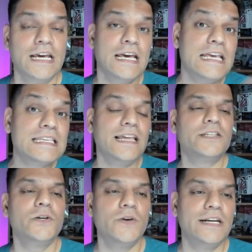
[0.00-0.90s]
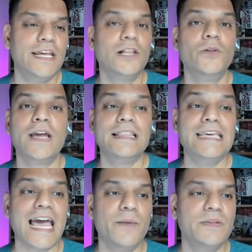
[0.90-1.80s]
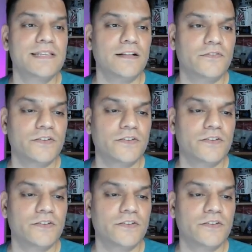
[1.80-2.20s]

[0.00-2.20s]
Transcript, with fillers: is let's go and take a look at the app itself.